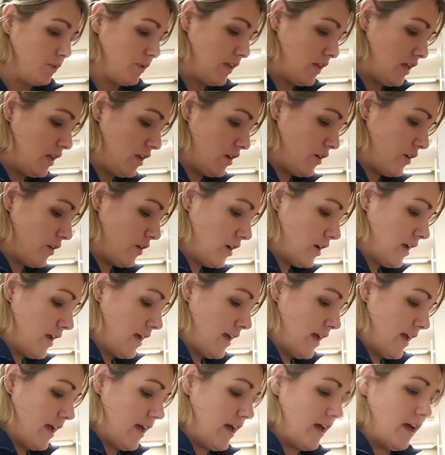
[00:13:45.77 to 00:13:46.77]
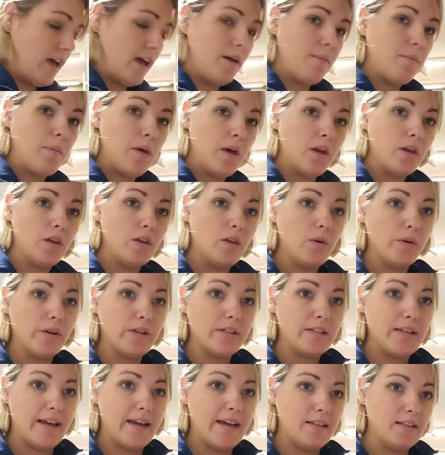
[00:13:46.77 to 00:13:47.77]
here, your
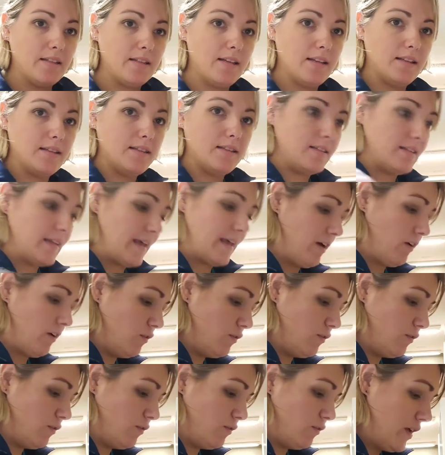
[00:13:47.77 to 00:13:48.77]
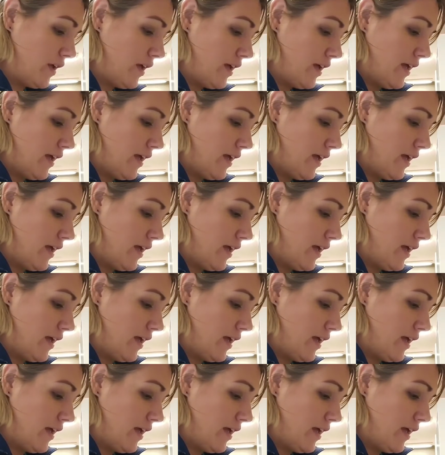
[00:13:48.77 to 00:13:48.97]
test itself.